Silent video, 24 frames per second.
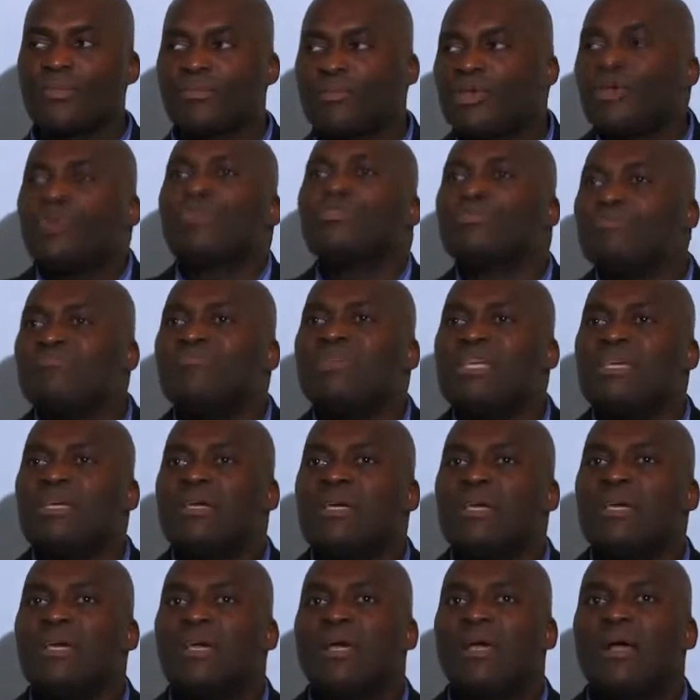Because
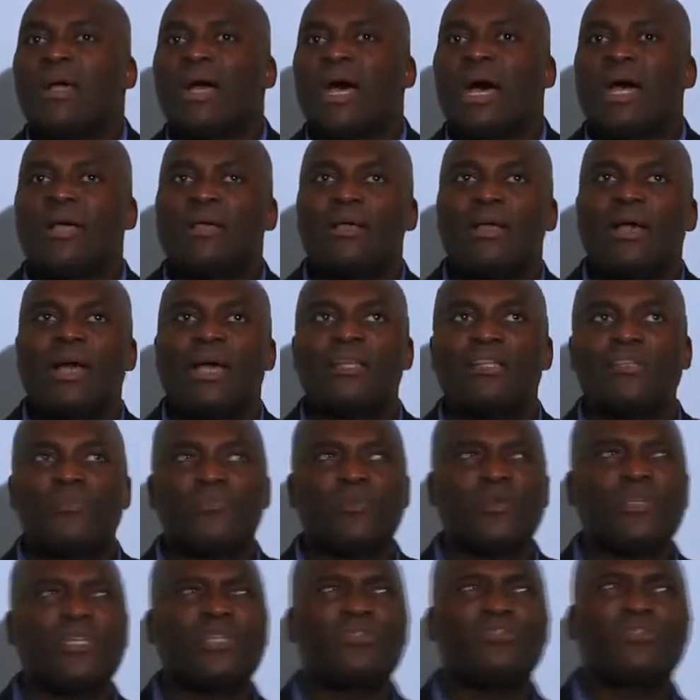I
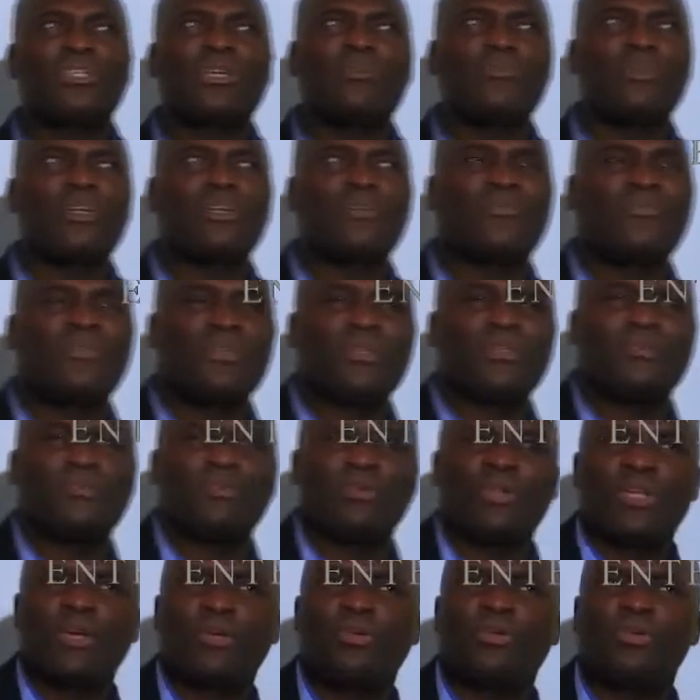responded to someone, I think,
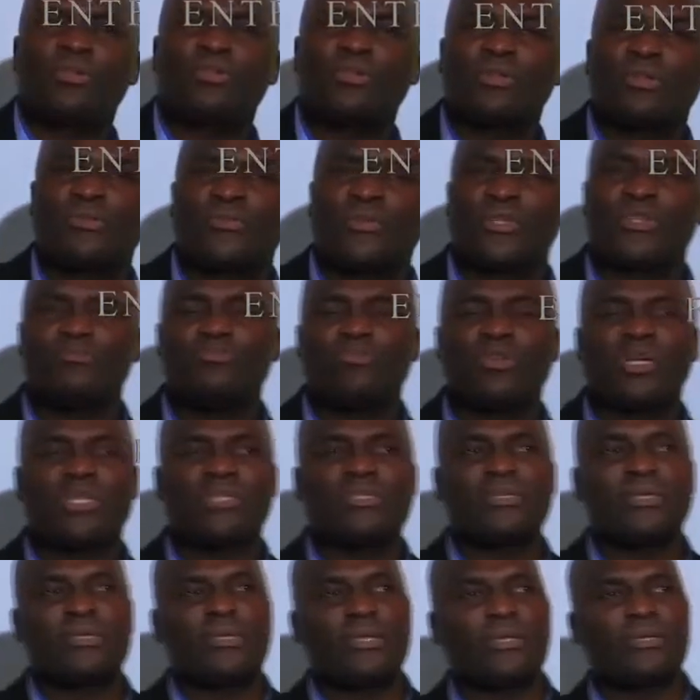on a quote on the Facebook. I
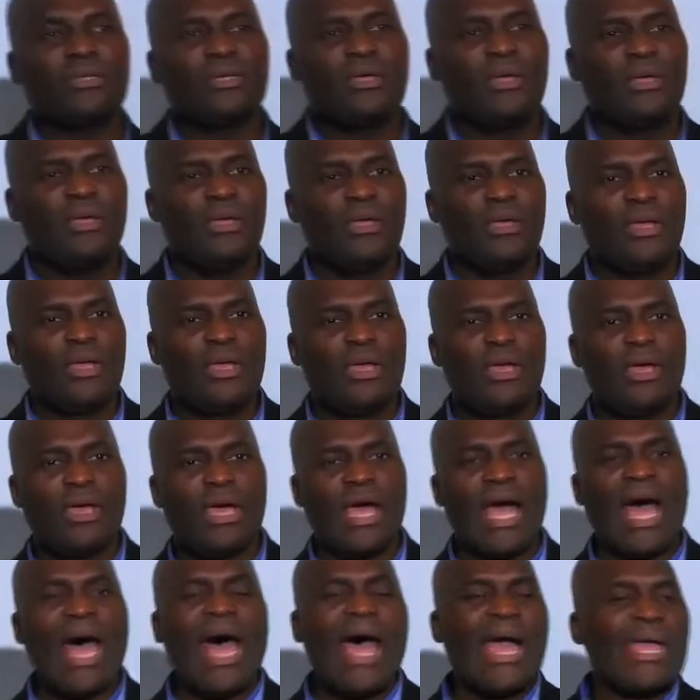said that
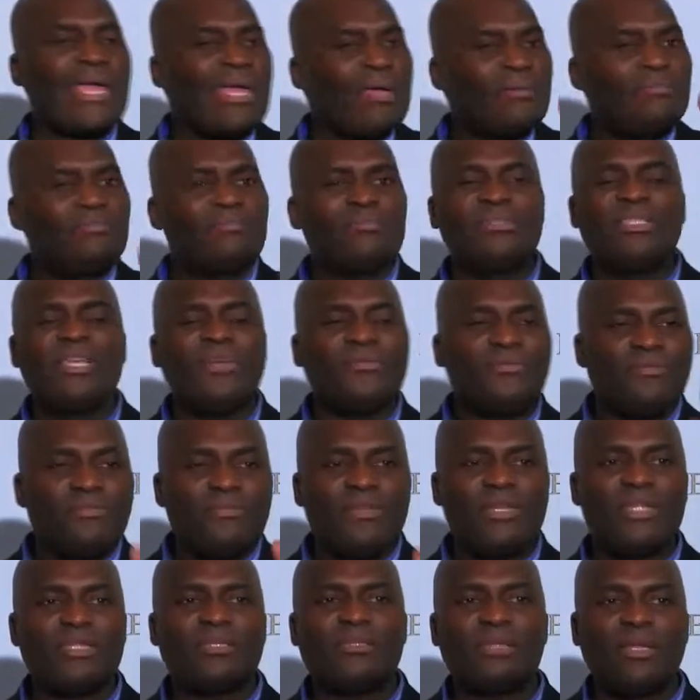I am
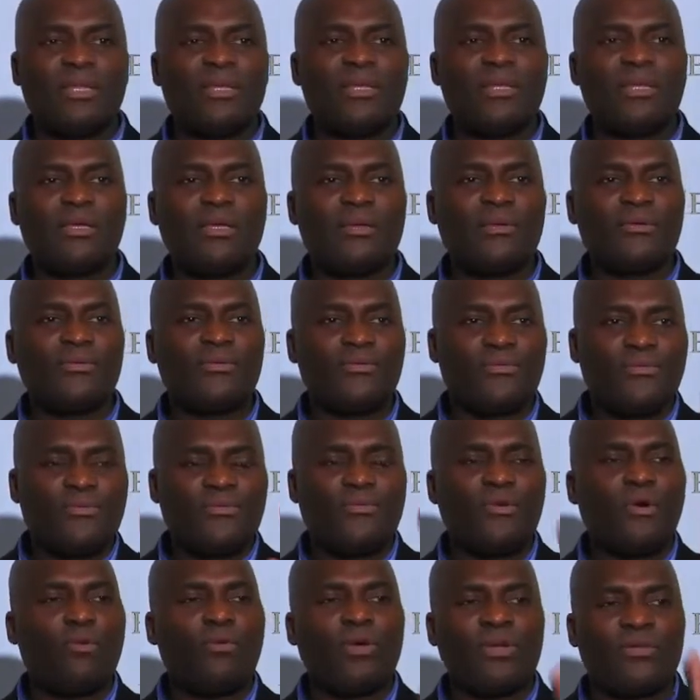definitely
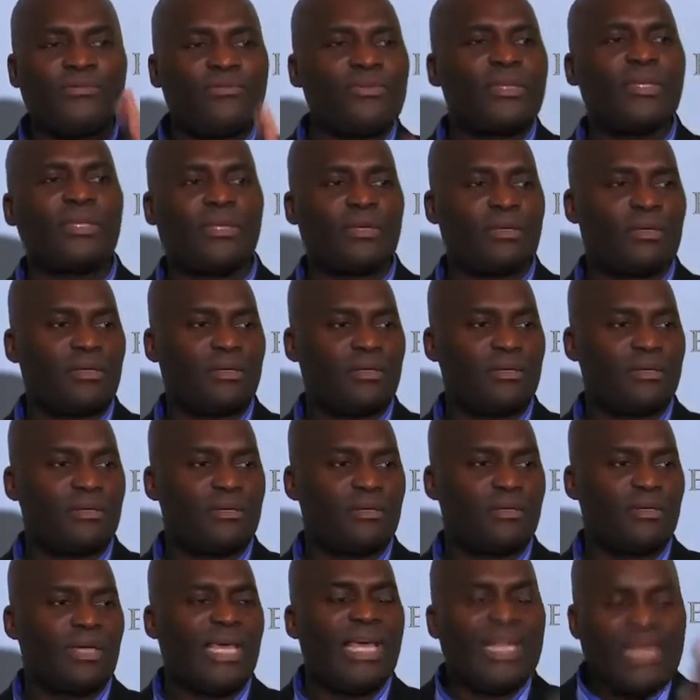forward thinking.
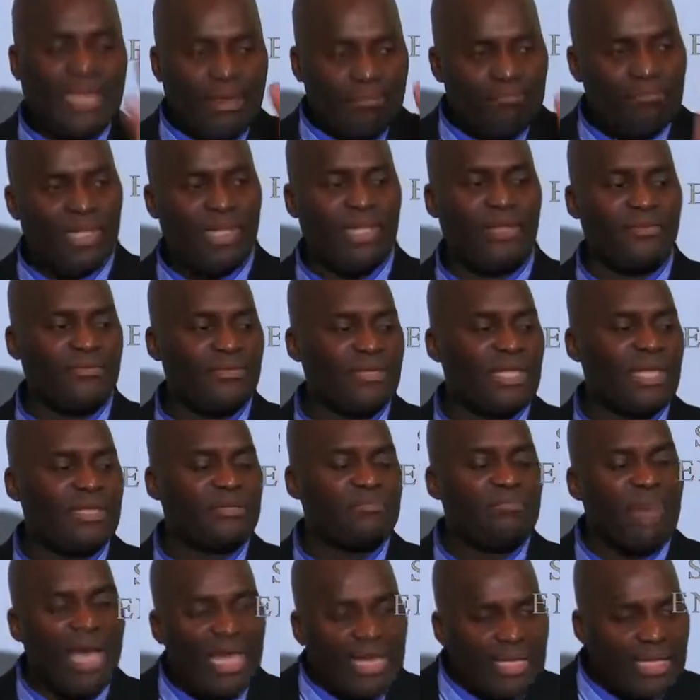And I believe
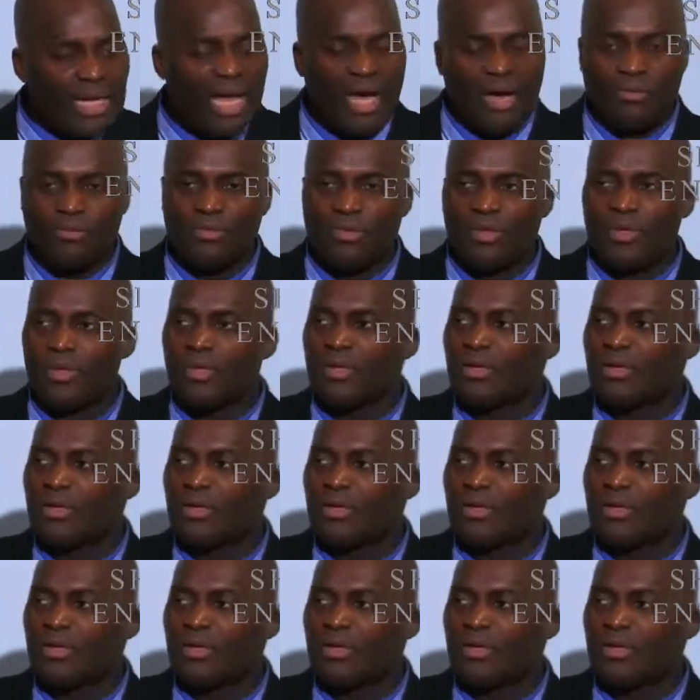that by now,